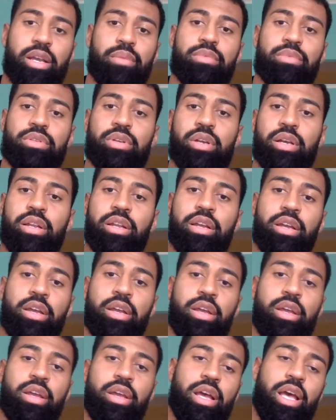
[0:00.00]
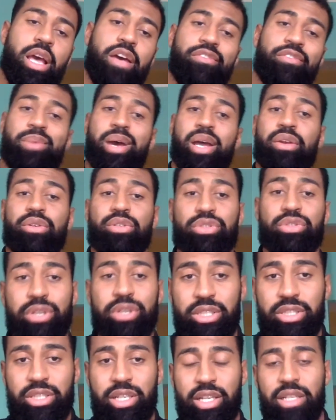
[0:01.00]
I'm trying to have my
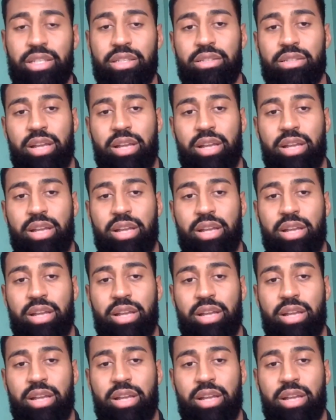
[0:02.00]
nutritionist.